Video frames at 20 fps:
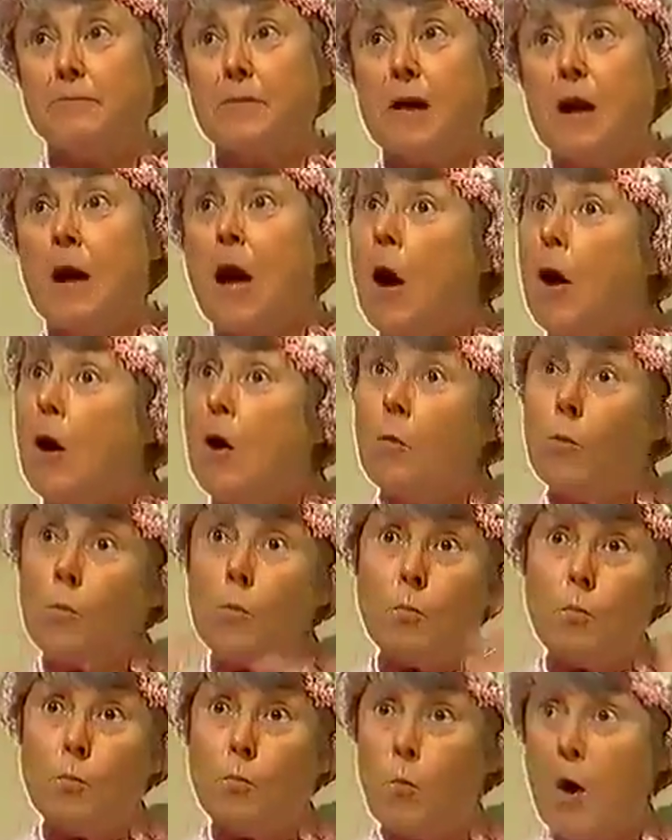
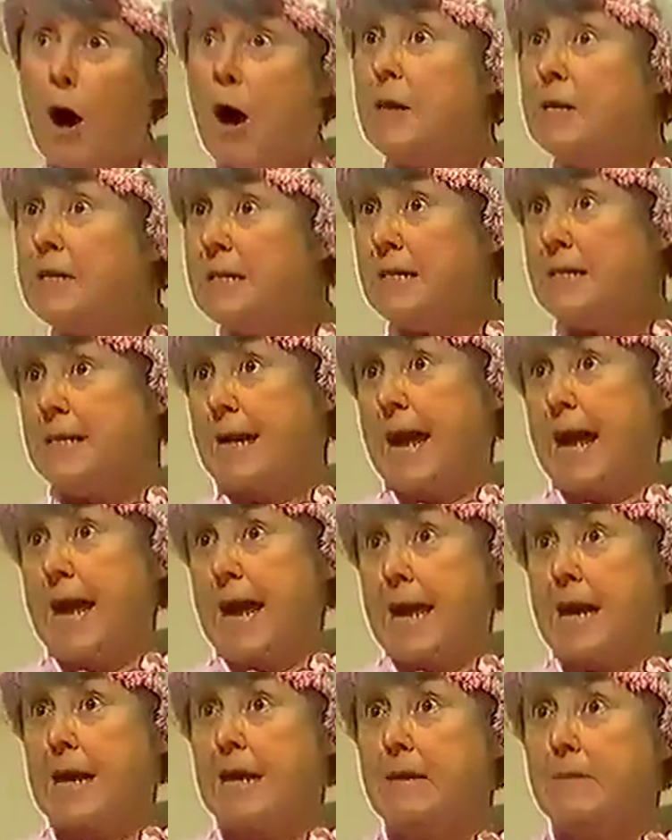One
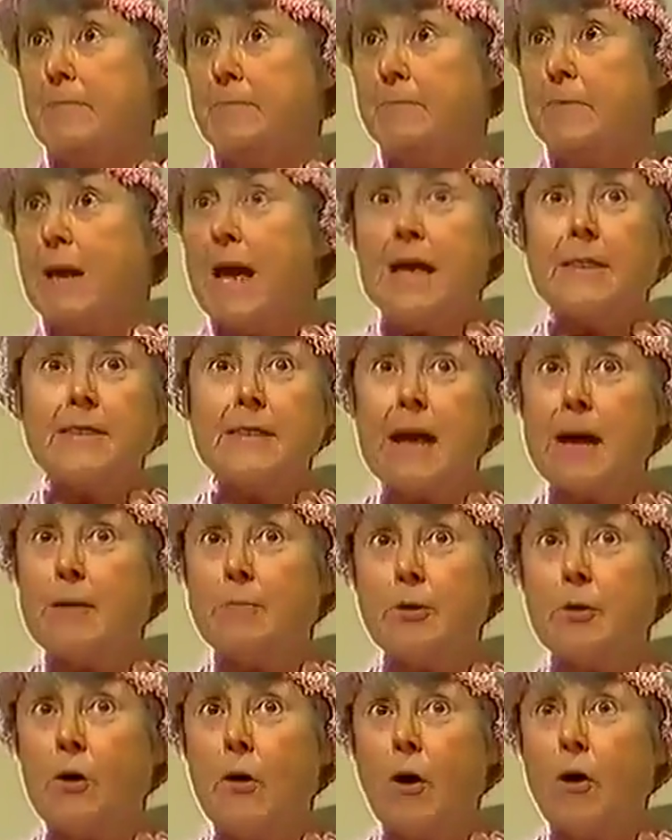day, they
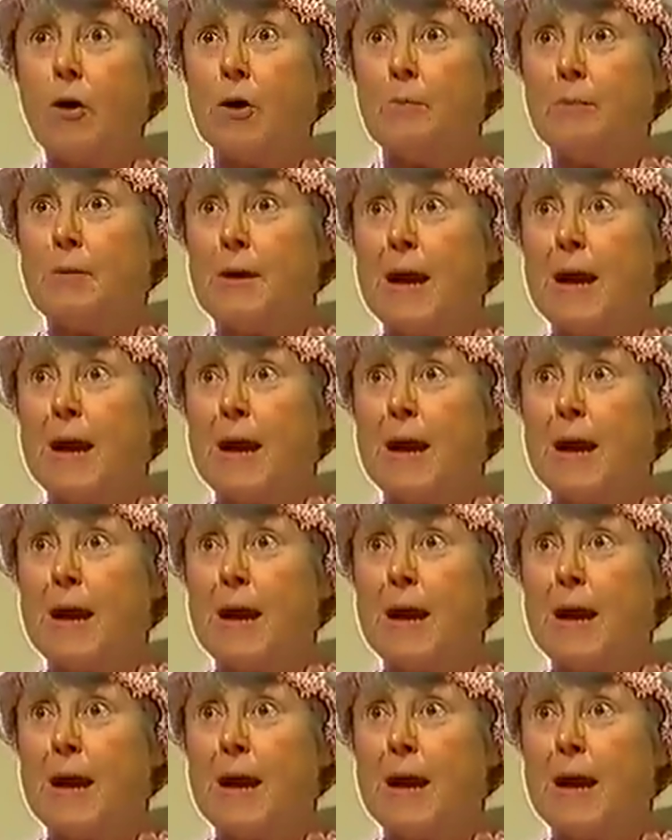were all